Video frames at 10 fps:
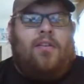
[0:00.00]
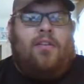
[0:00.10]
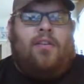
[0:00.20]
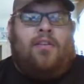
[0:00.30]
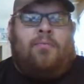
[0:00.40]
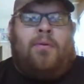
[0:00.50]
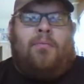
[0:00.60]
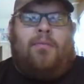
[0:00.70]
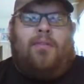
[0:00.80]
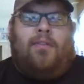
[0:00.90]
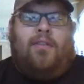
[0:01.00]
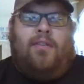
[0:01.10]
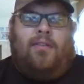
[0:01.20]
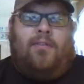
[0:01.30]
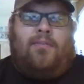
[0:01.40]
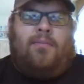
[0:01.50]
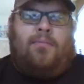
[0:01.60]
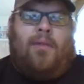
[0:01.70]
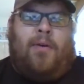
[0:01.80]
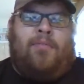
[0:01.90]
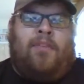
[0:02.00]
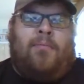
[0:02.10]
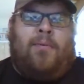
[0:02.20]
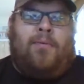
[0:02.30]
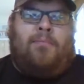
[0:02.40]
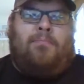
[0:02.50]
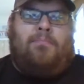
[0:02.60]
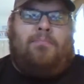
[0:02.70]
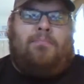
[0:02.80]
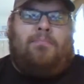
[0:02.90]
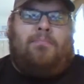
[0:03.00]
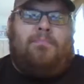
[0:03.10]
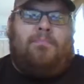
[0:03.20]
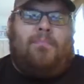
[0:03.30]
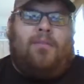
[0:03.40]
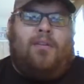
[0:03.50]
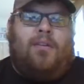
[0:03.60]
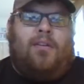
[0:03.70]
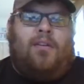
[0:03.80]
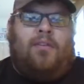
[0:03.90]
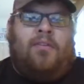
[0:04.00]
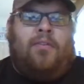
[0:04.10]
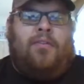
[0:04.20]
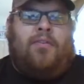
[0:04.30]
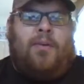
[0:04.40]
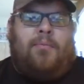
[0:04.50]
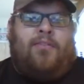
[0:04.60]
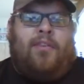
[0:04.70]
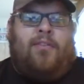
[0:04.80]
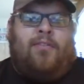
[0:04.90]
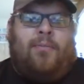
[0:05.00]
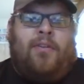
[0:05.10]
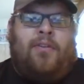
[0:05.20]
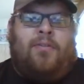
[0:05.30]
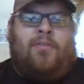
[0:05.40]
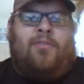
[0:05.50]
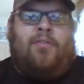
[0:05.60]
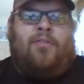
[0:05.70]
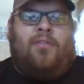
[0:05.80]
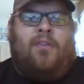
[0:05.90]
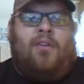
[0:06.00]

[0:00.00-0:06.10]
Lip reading: The only people, I would say about 75% is Windows.